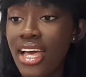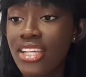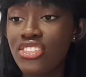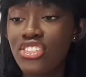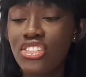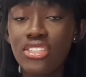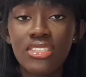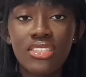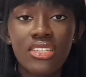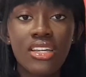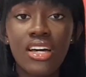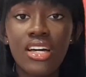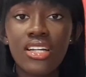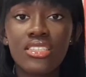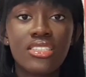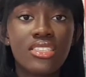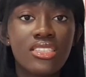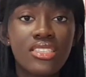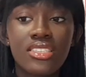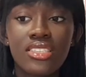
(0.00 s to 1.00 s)
I just
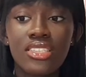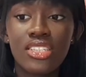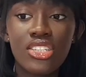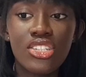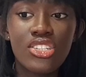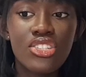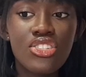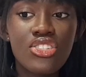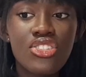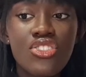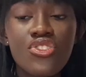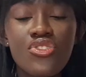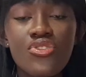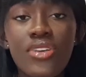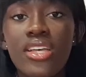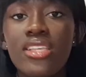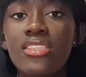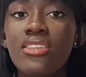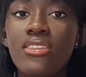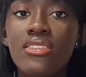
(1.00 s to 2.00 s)
cut
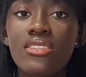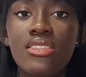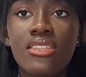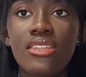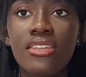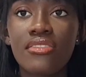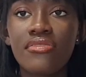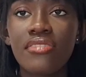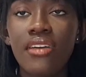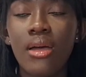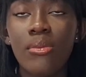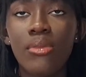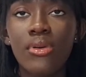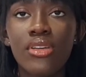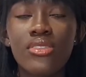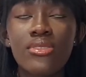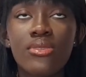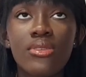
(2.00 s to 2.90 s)
straight onto the fabric.